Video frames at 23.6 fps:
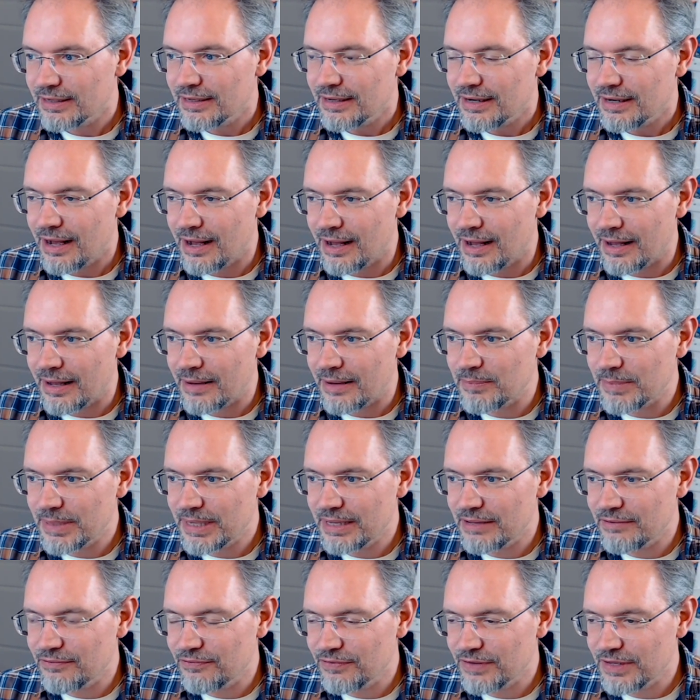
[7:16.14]
Well,
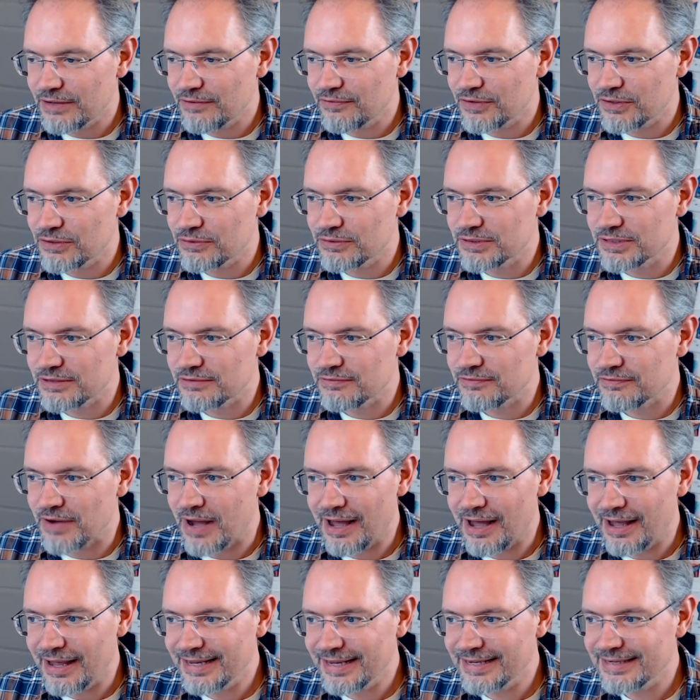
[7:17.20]
if you
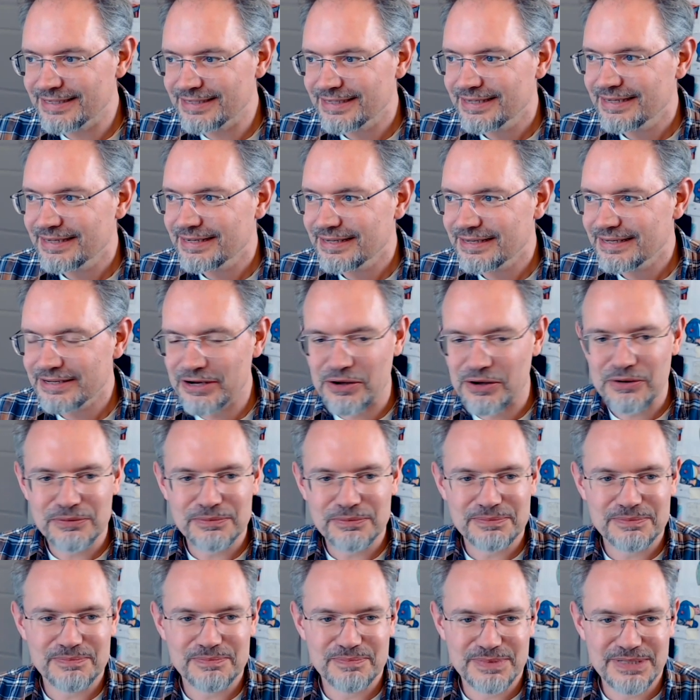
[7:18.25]
divide,
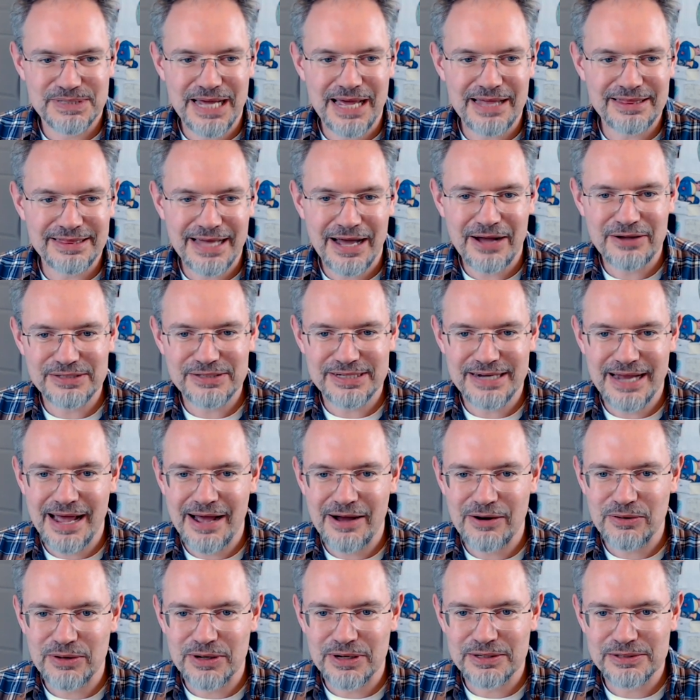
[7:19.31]
10,000
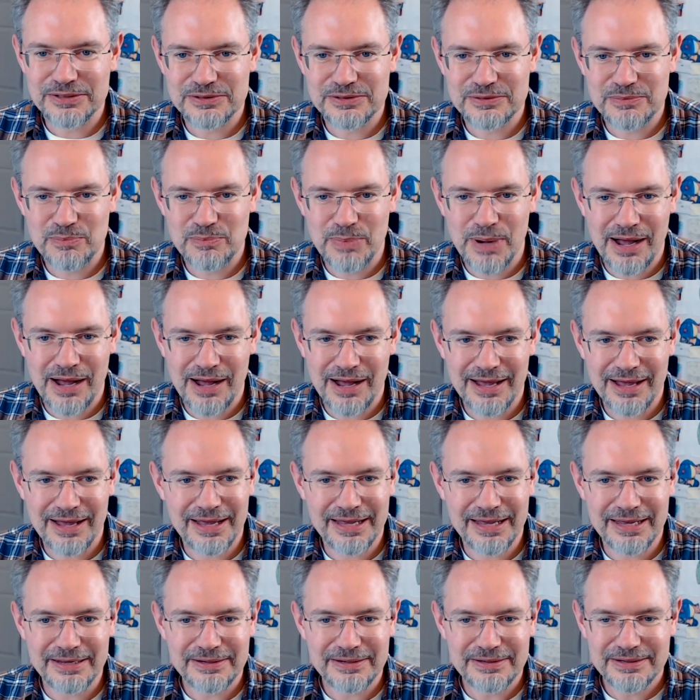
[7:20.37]
hours
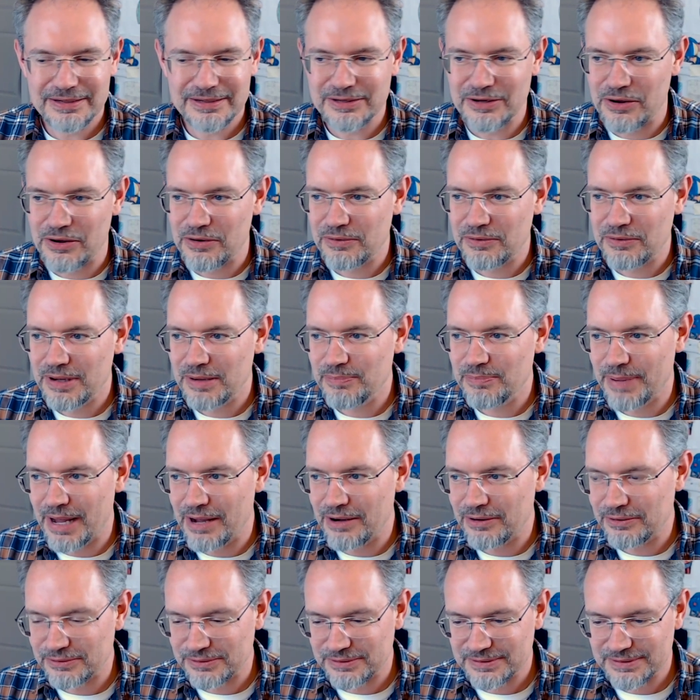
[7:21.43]
by,
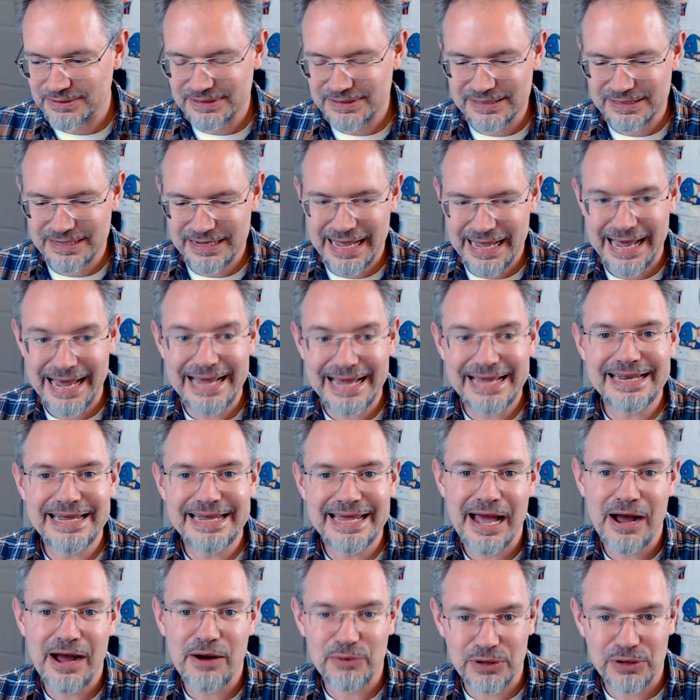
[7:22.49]
about
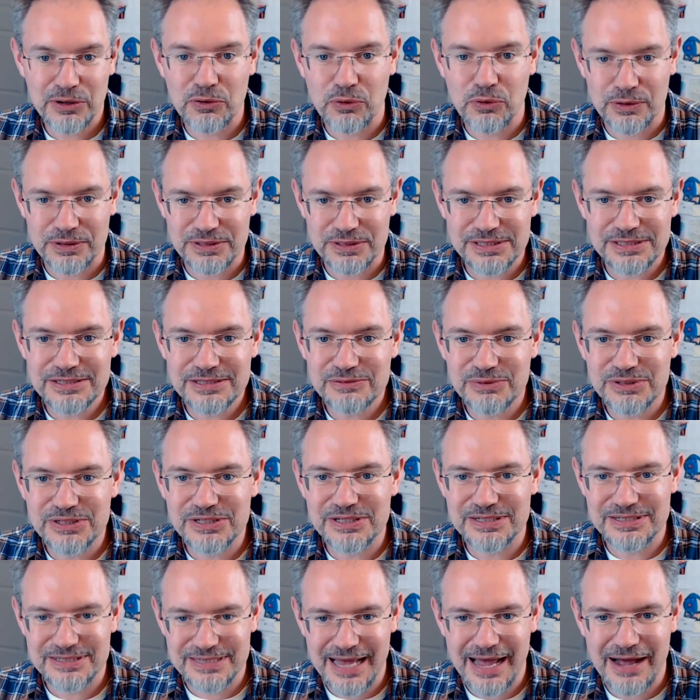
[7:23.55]
80-hour courses, which
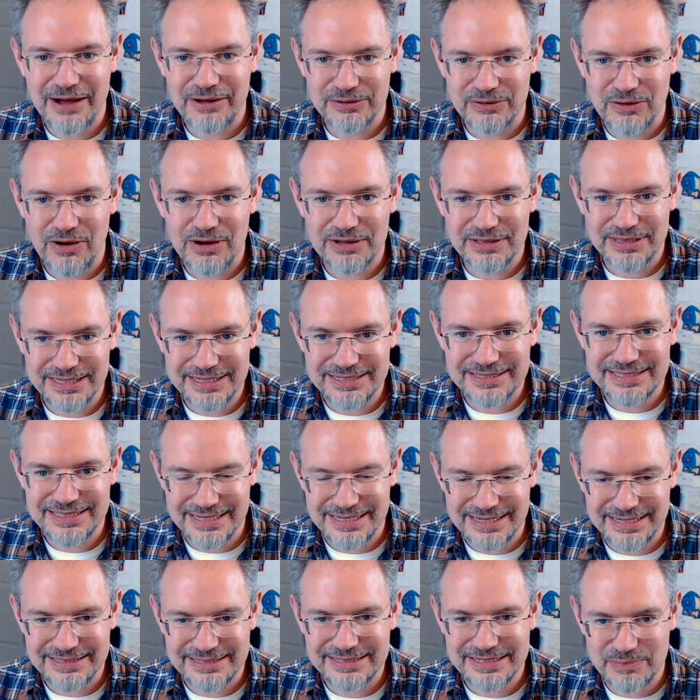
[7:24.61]
is how long these
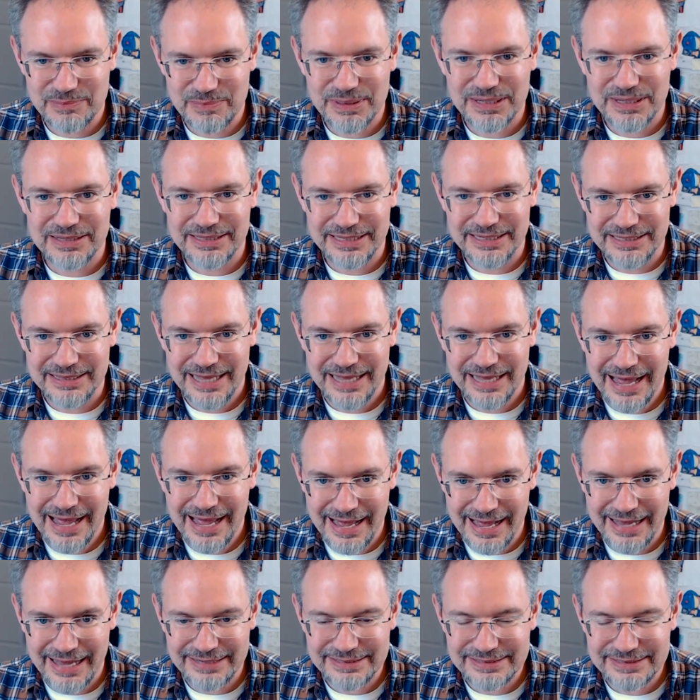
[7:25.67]
things typically
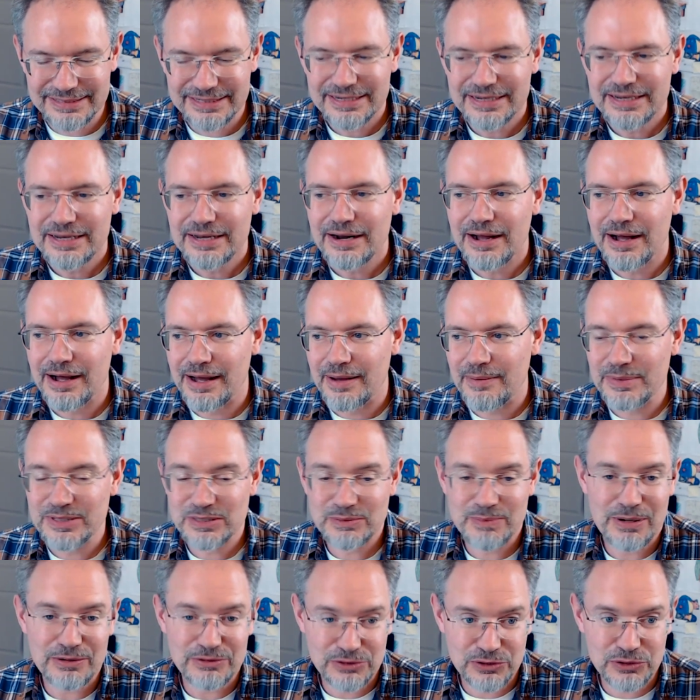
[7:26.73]
last. It's
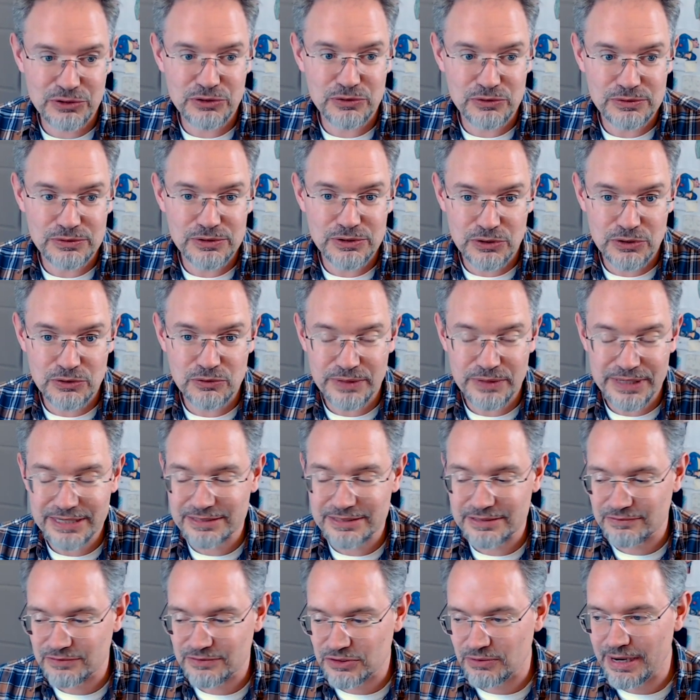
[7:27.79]
about two weeks
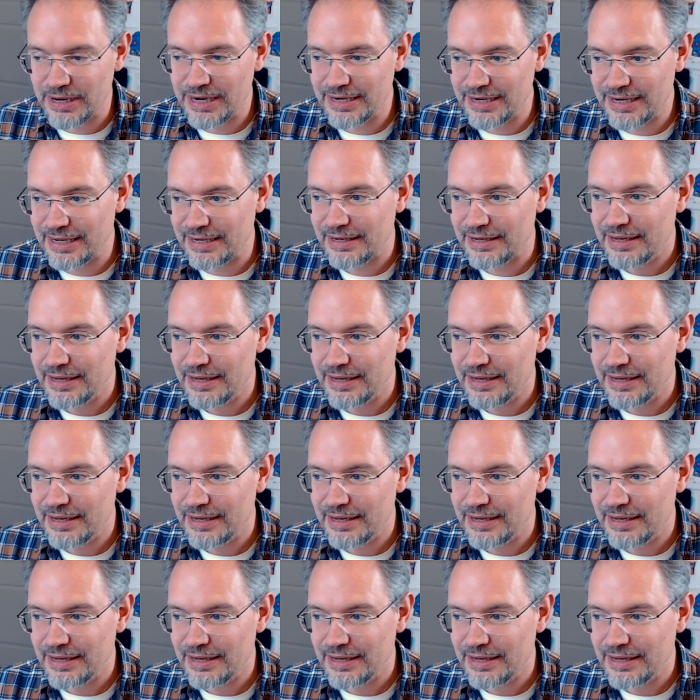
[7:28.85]
of training.